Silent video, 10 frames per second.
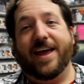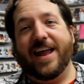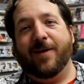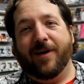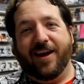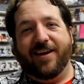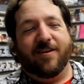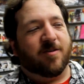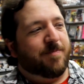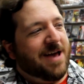Anyway,
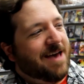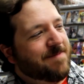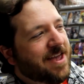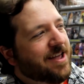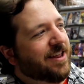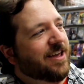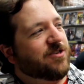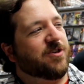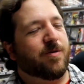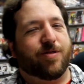here's Batman
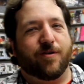issue